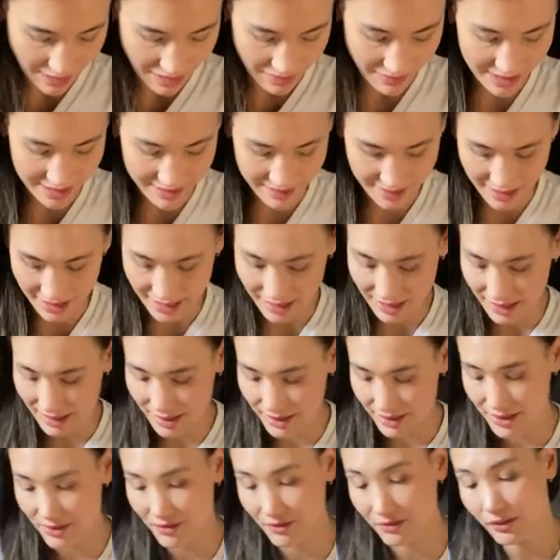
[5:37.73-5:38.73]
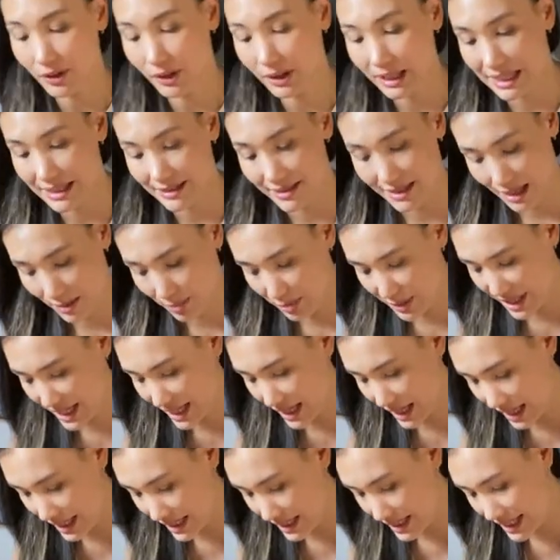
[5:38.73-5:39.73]
This is fully zipped.
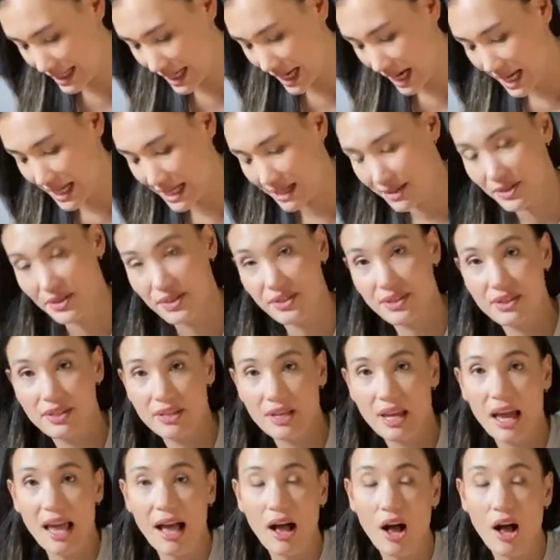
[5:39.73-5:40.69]
It does